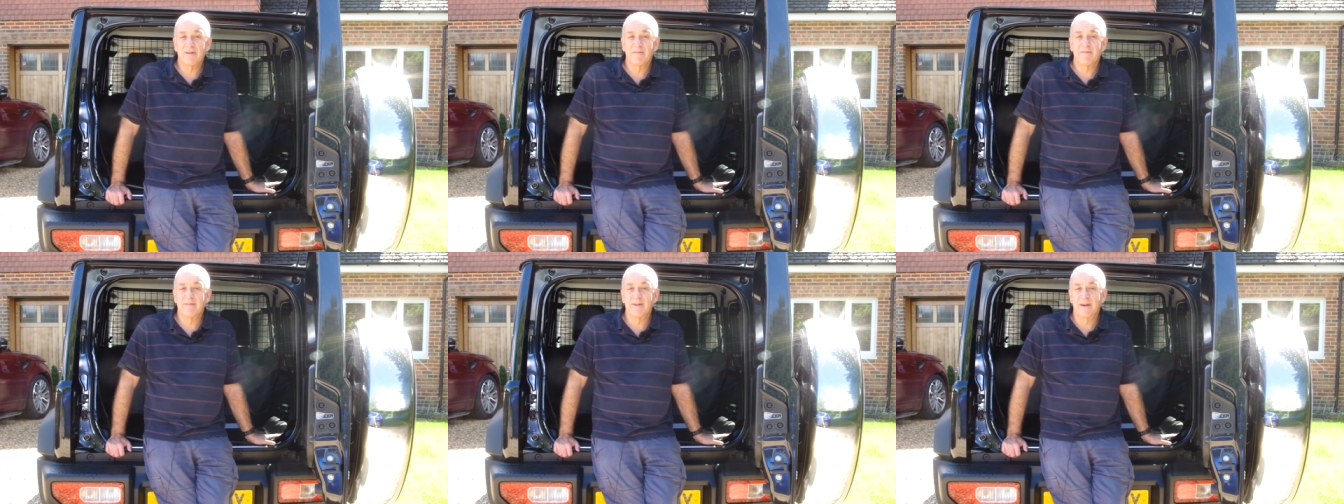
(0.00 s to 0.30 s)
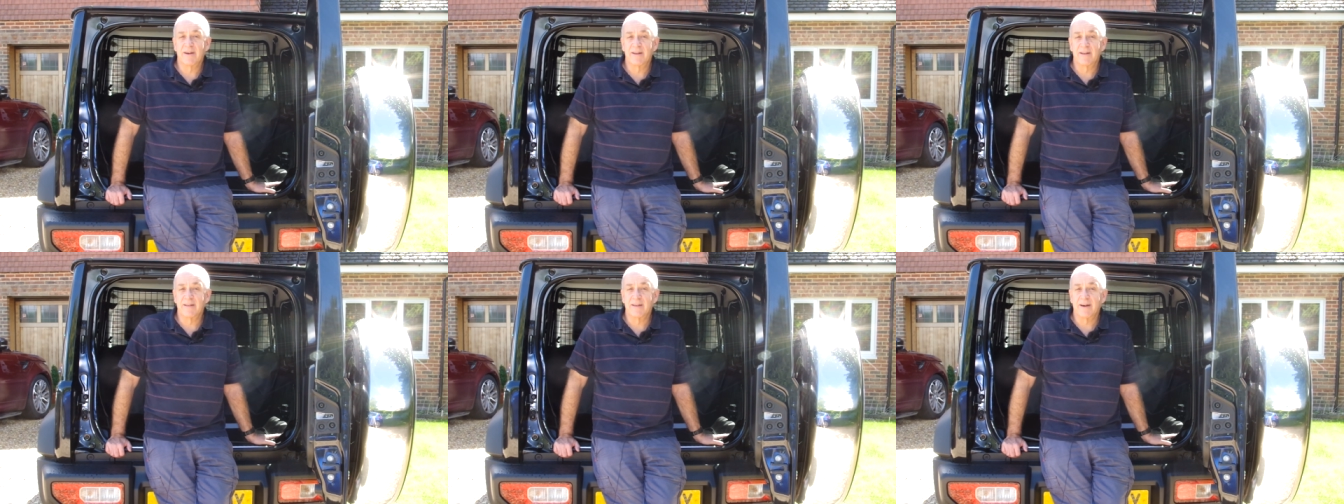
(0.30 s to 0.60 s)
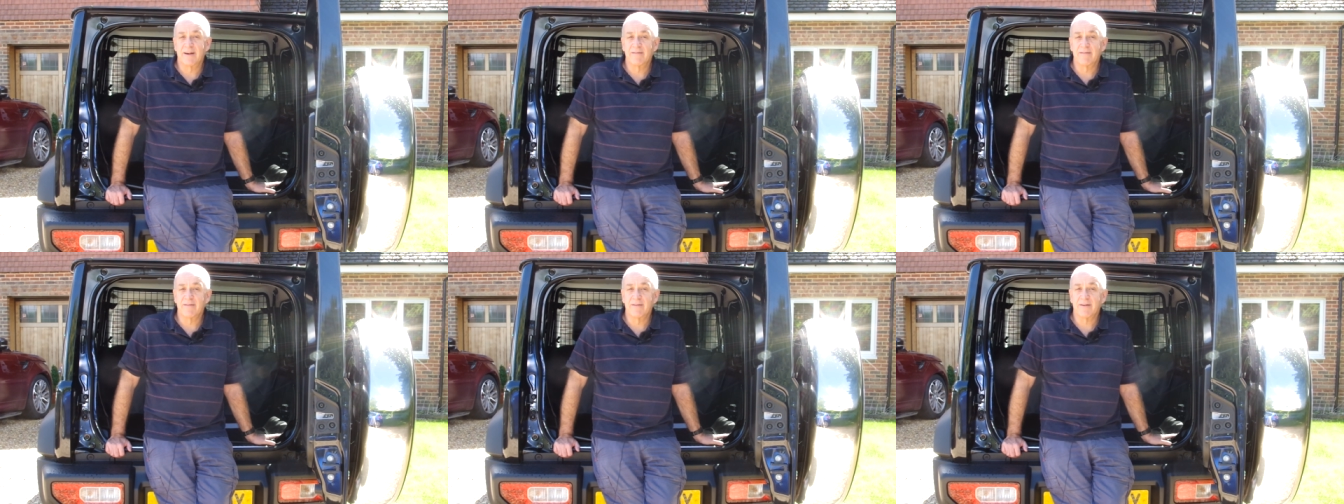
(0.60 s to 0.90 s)
I've taken it
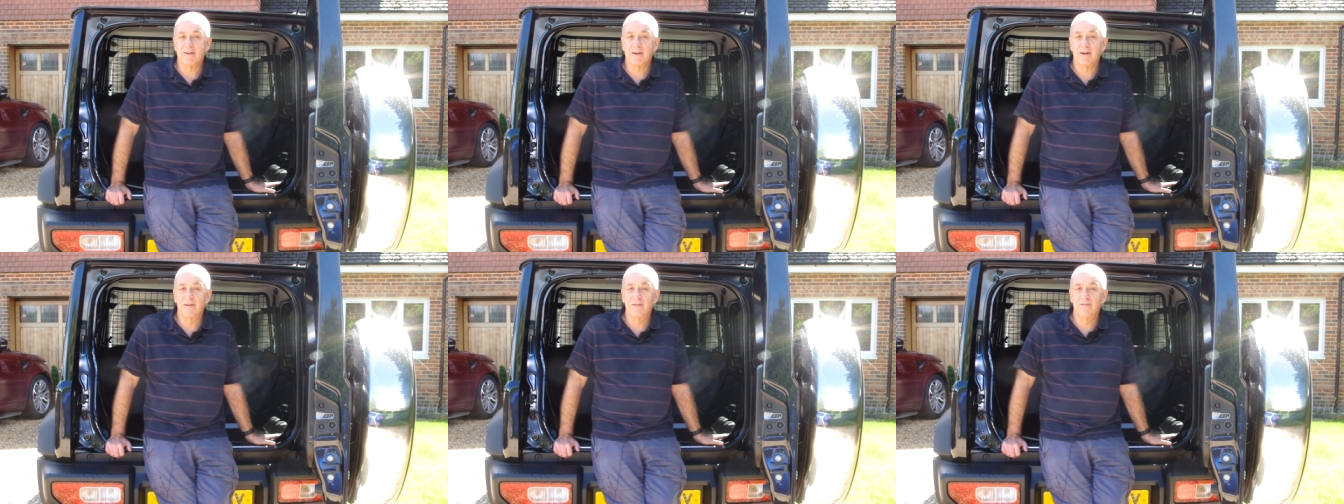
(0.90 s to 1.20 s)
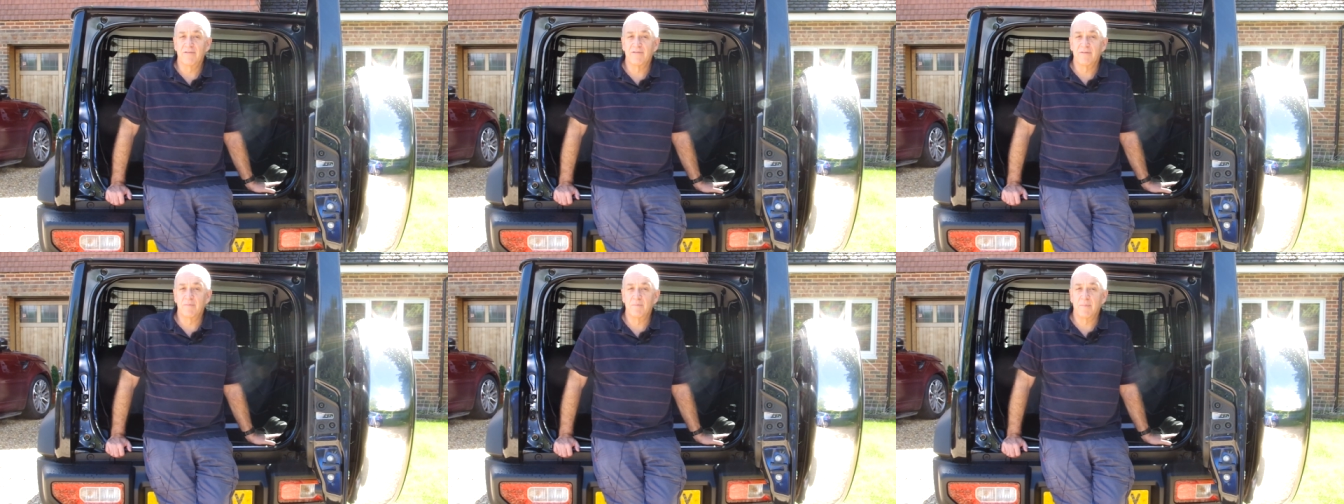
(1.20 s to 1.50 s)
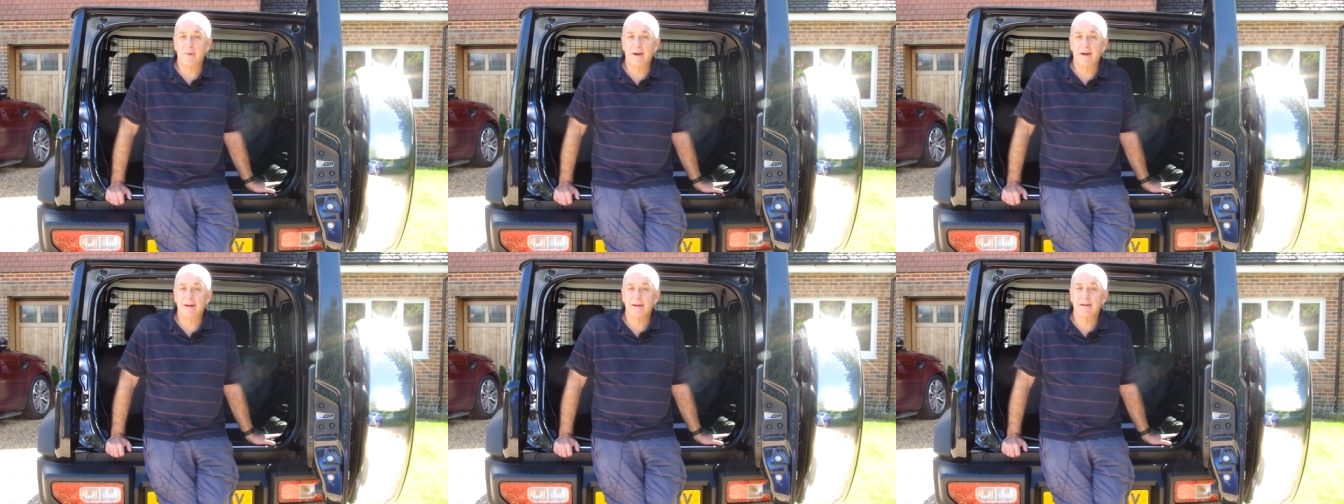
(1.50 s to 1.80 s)
down to the coast
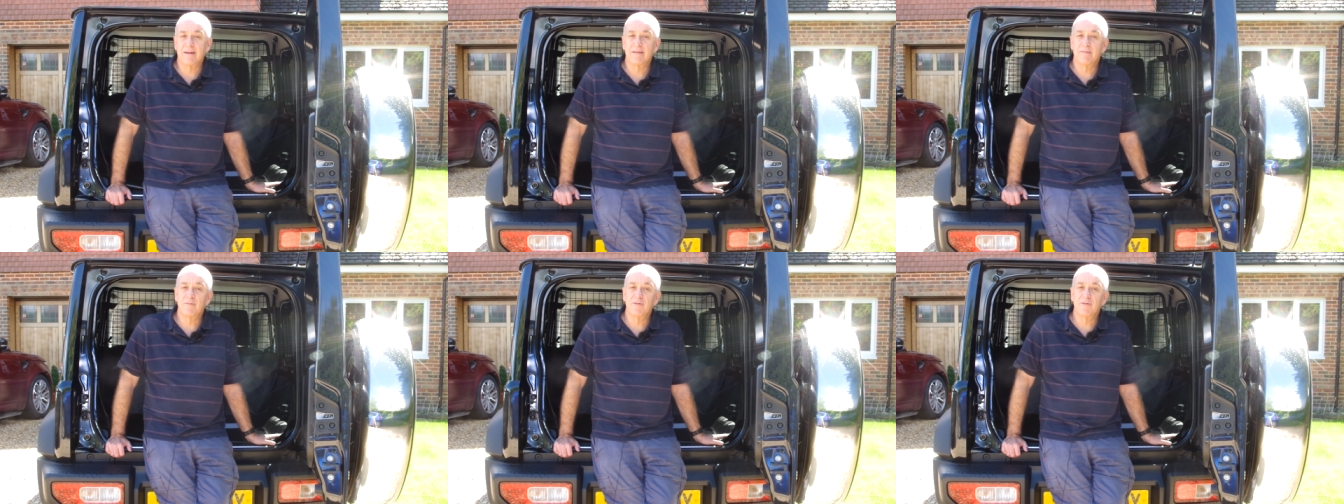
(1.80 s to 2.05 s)
and back,